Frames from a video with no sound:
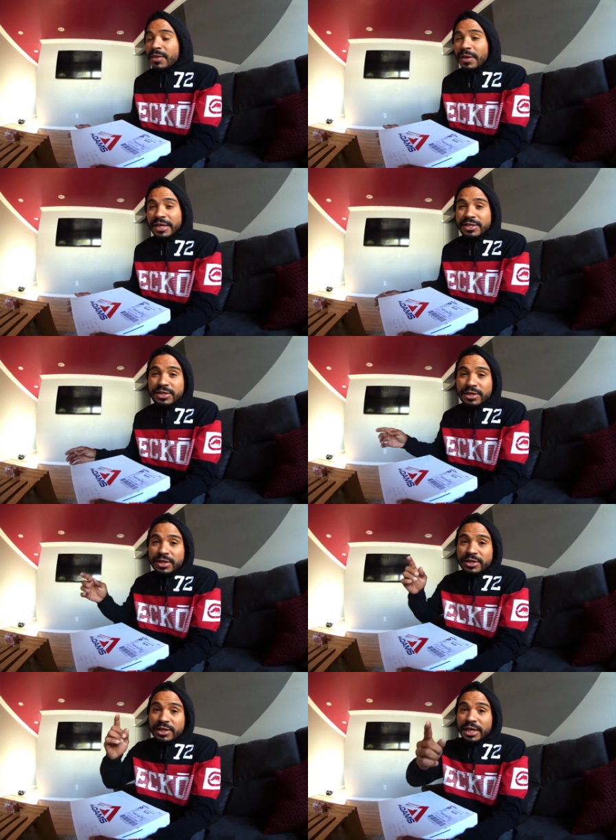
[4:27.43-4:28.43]
that's
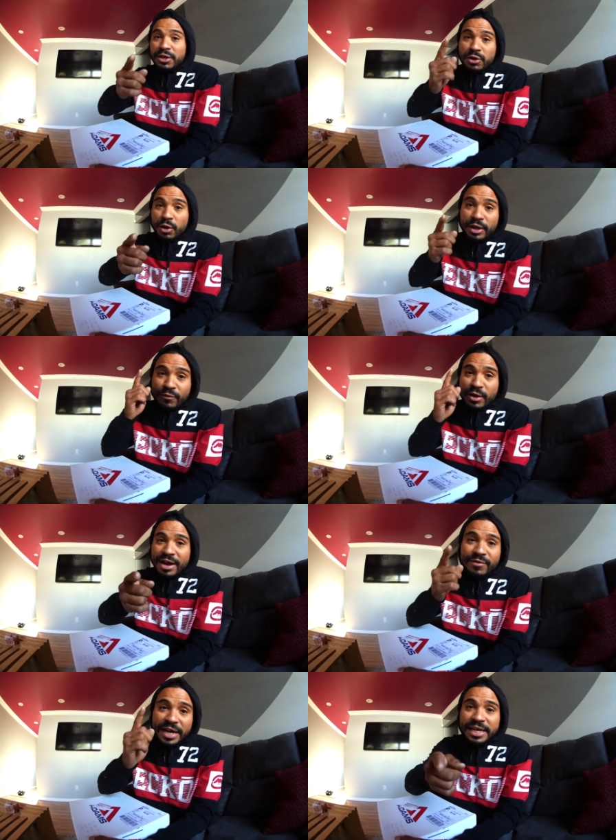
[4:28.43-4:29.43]
to let you know that if you
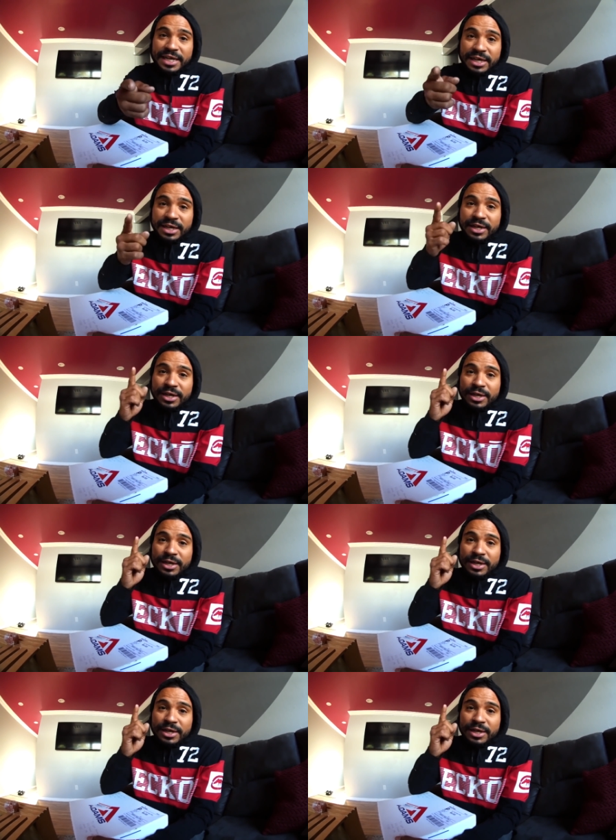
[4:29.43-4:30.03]
have an idea,